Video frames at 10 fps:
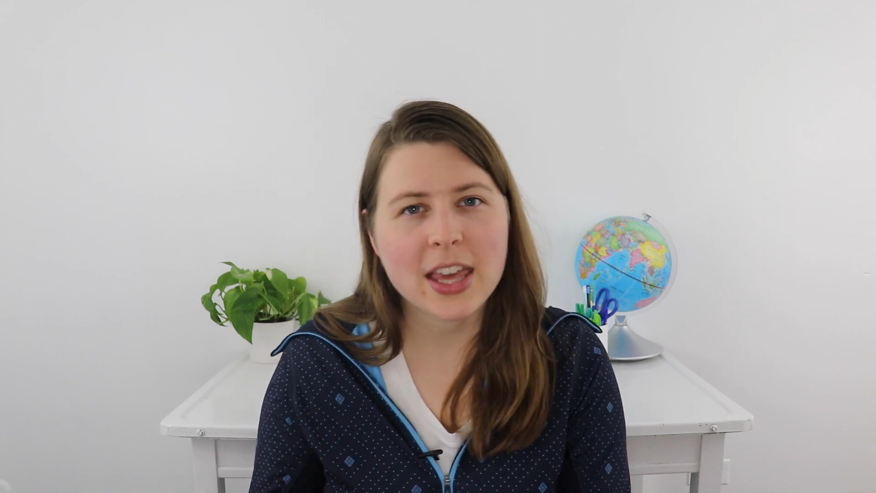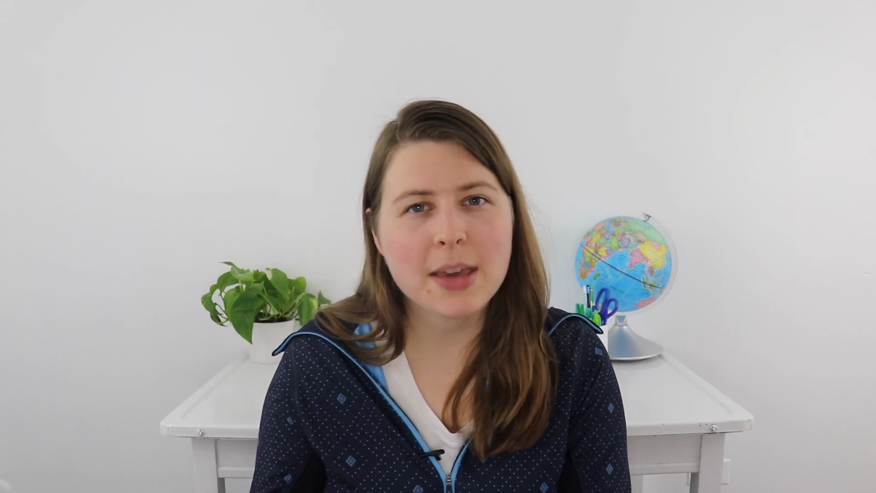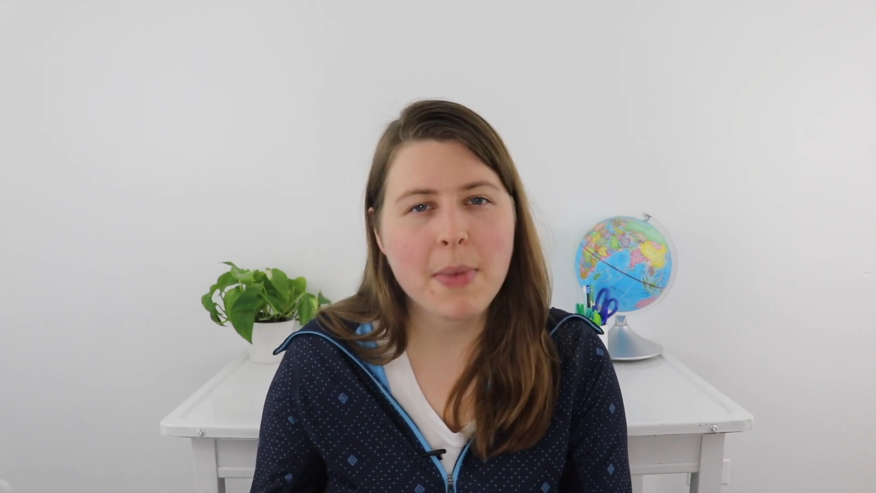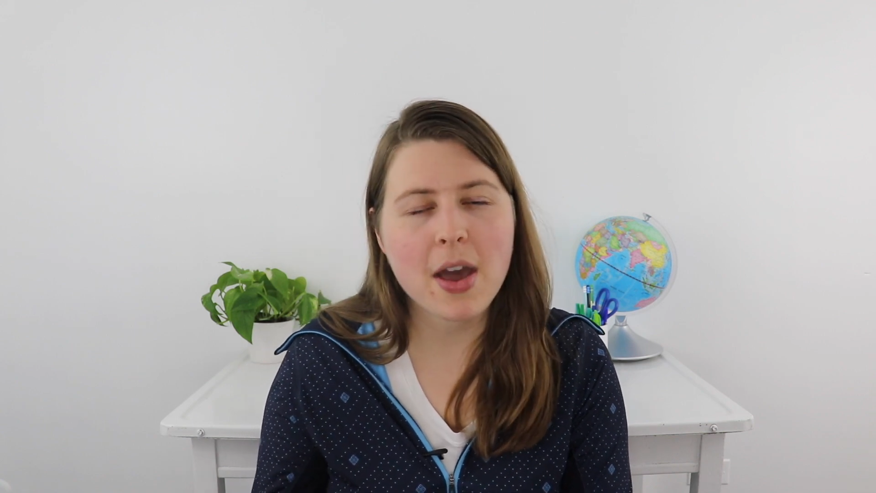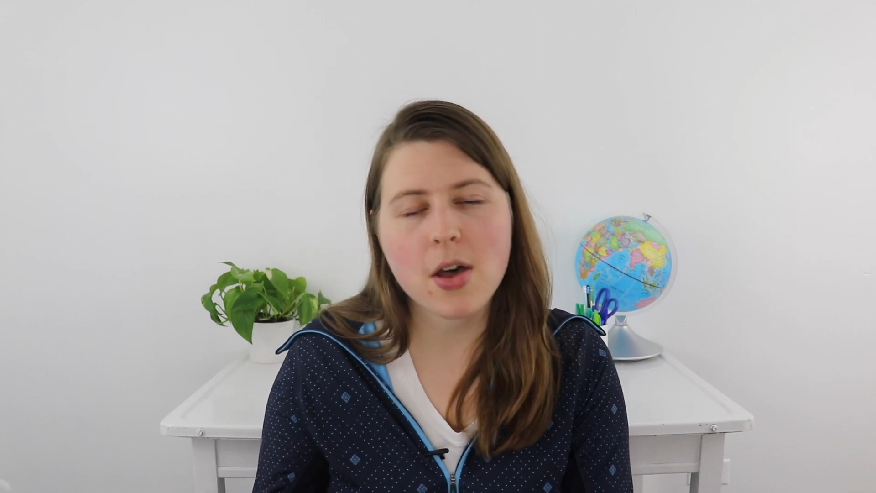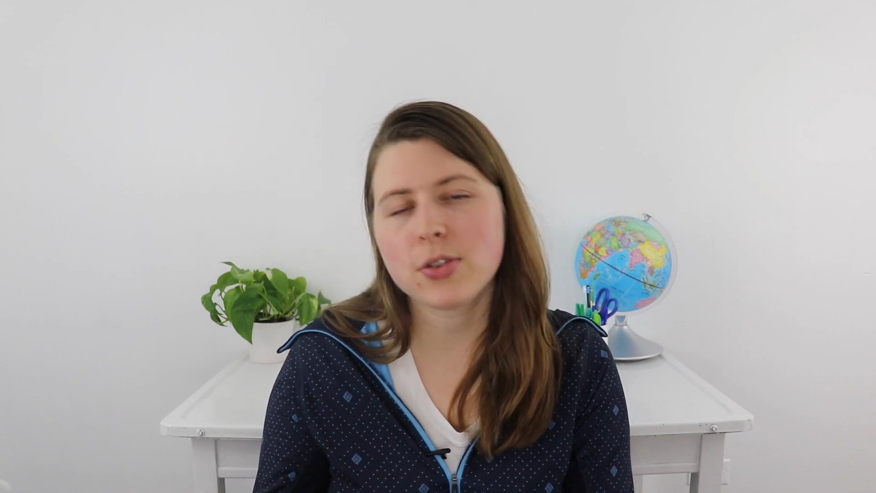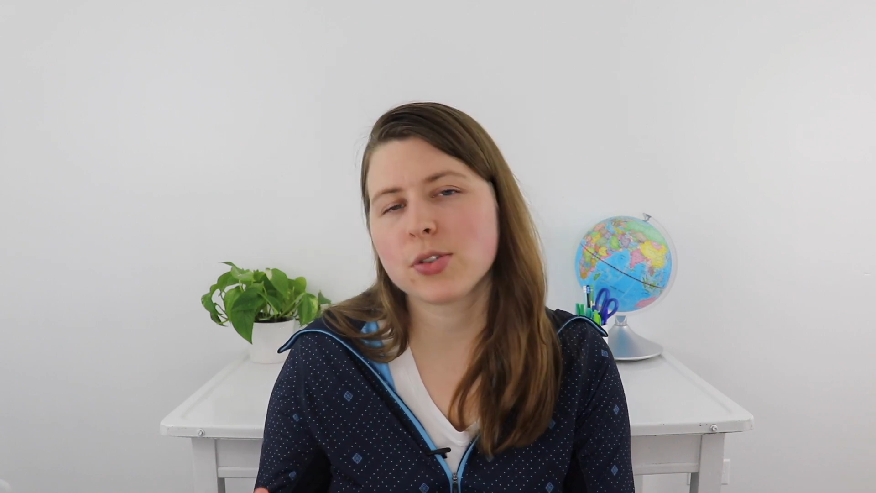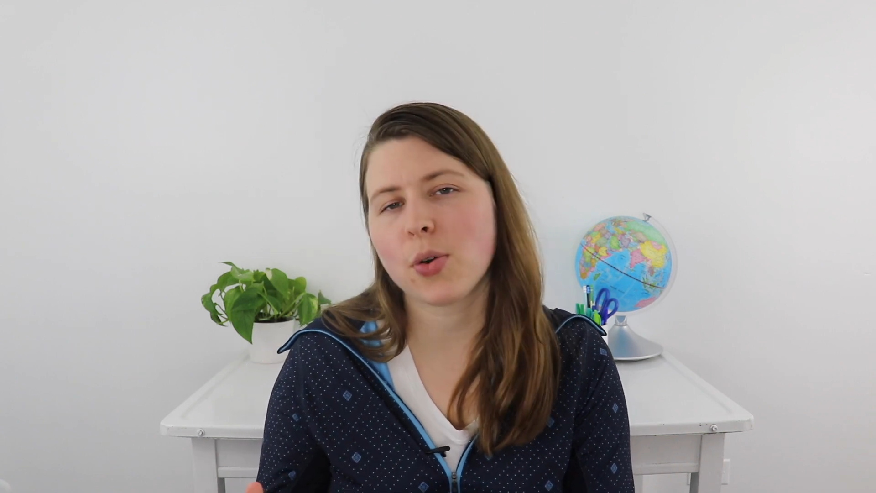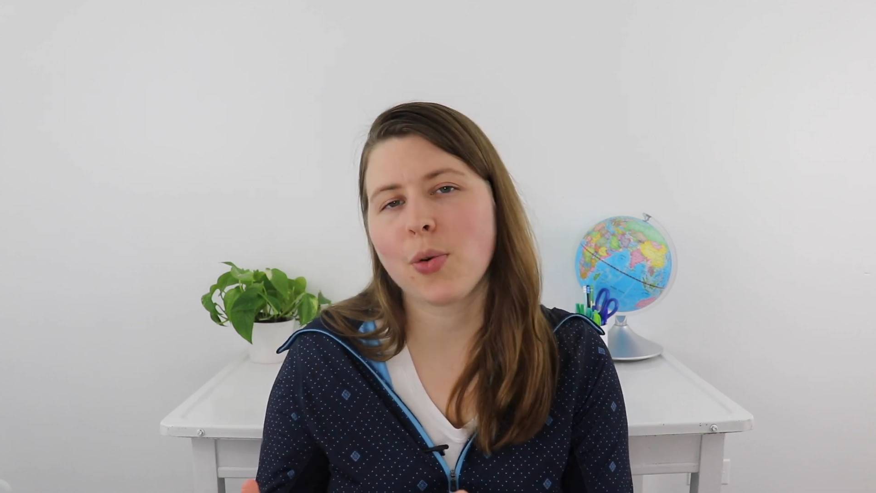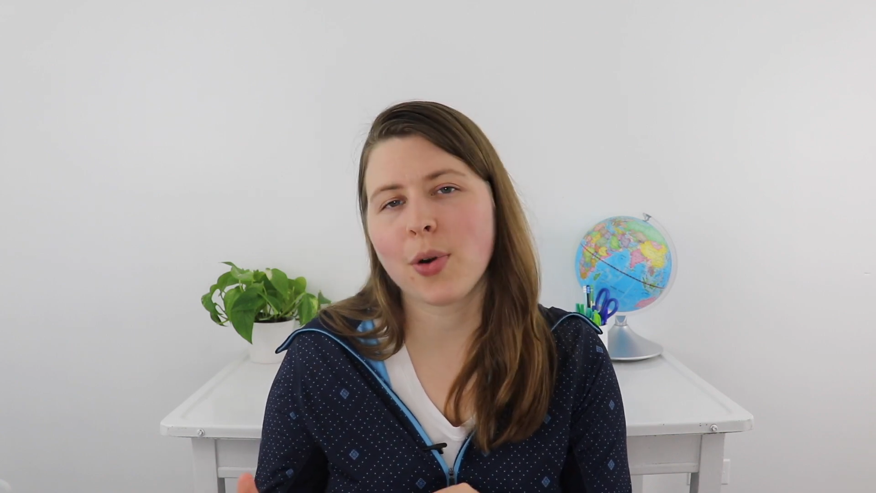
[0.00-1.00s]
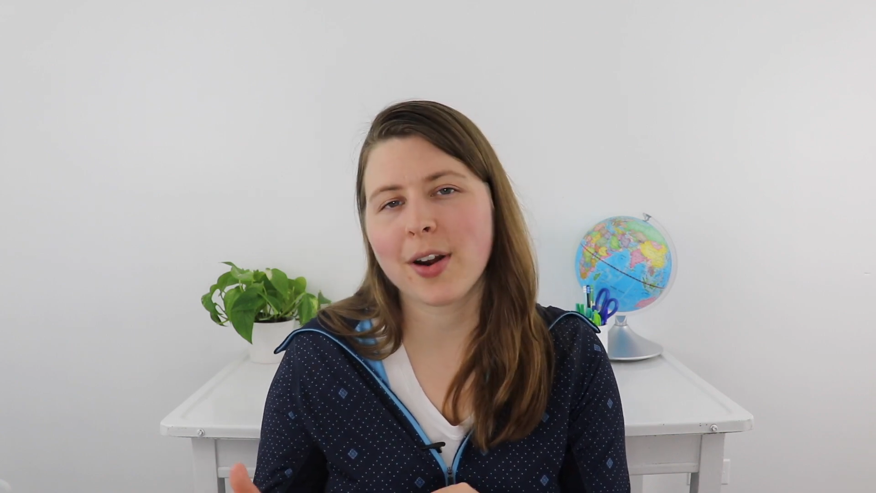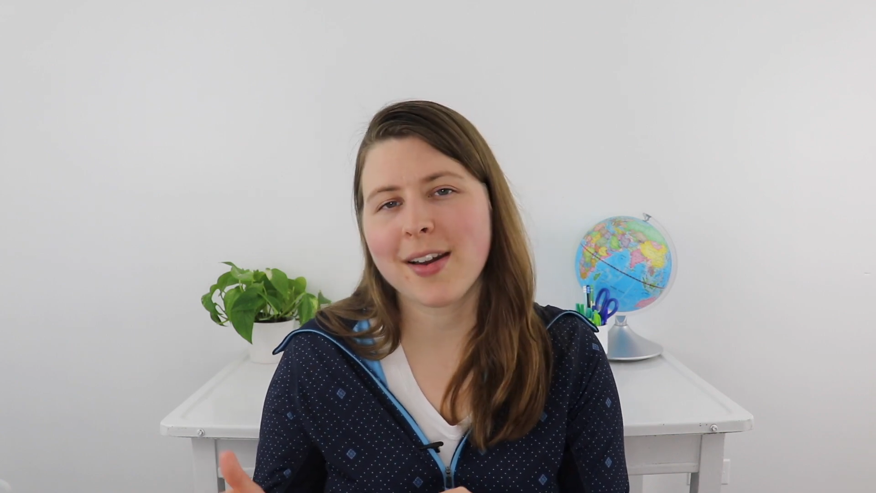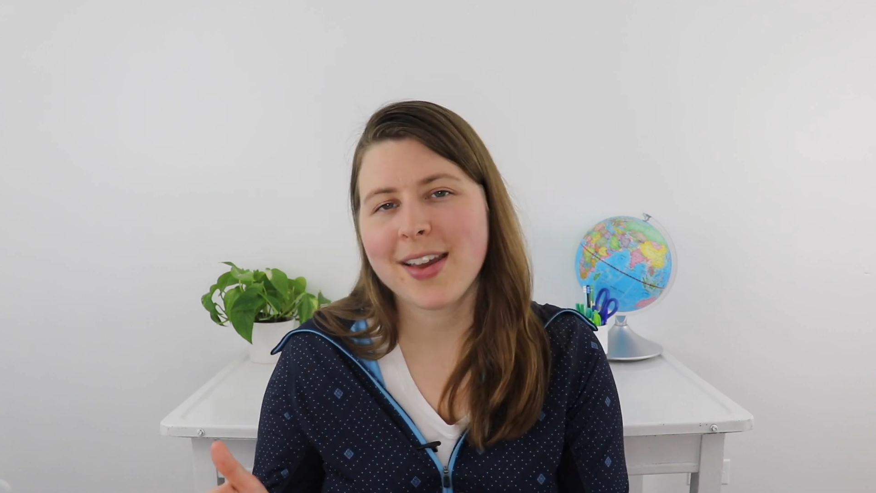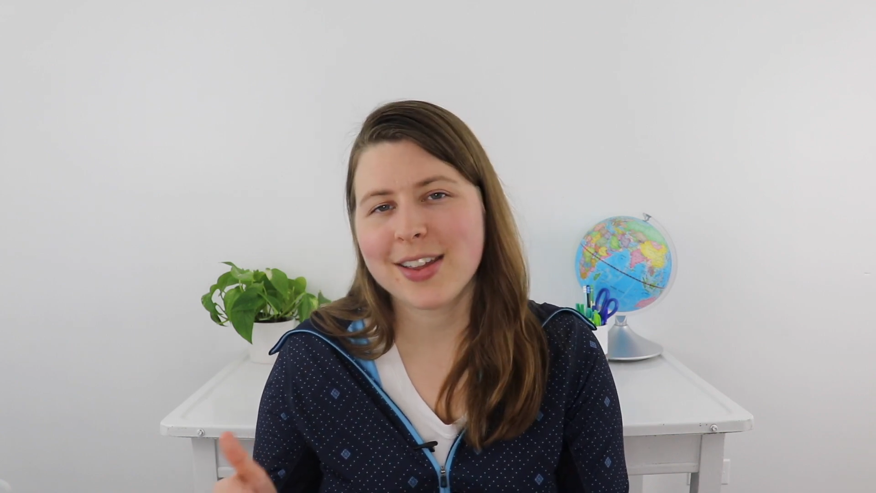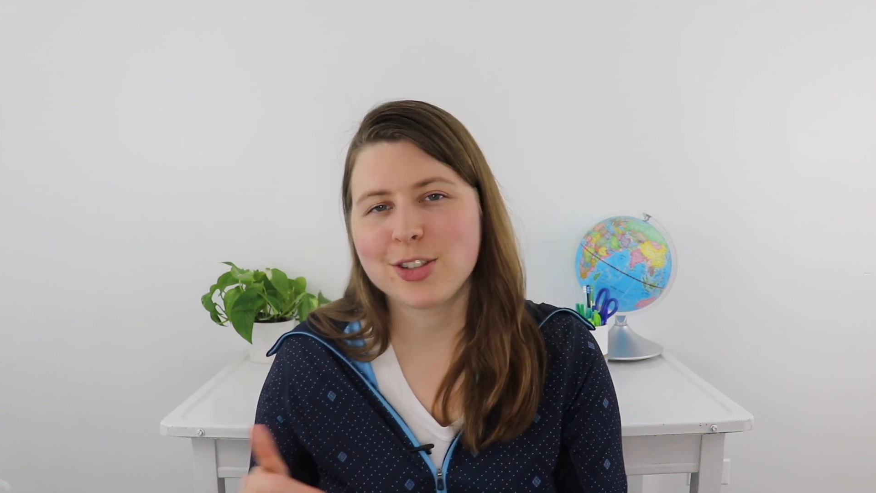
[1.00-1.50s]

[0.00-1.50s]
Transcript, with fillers: emails or